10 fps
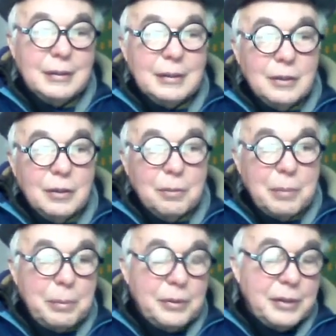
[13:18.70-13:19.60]
or
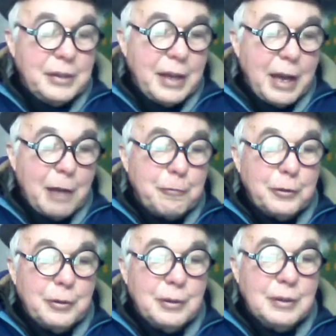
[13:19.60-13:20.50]
maybe the day
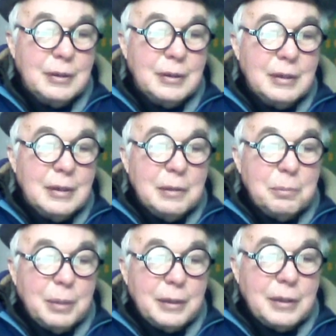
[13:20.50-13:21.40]
after.
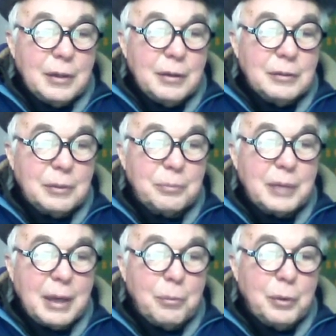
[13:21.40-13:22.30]
But you know,
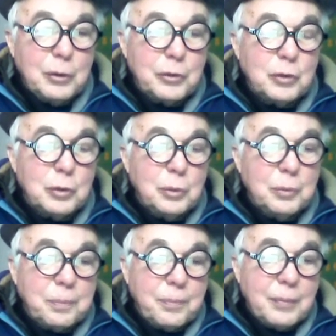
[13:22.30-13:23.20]
sometime real soon.
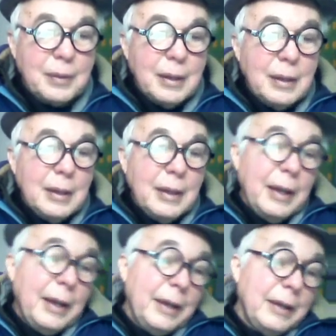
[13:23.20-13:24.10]

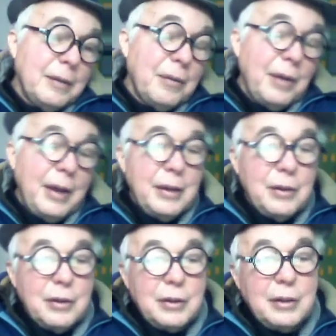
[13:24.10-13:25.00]
And in a way,
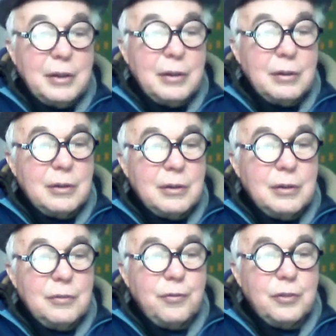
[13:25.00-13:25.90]
you could you
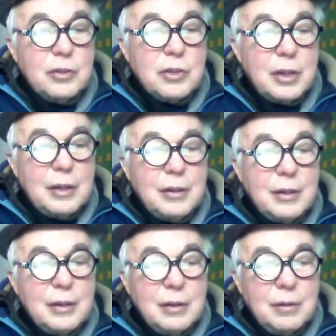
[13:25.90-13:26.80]
could say
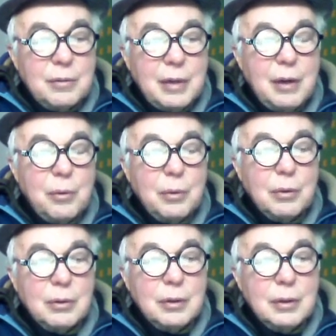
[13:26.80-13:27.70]
that well, we're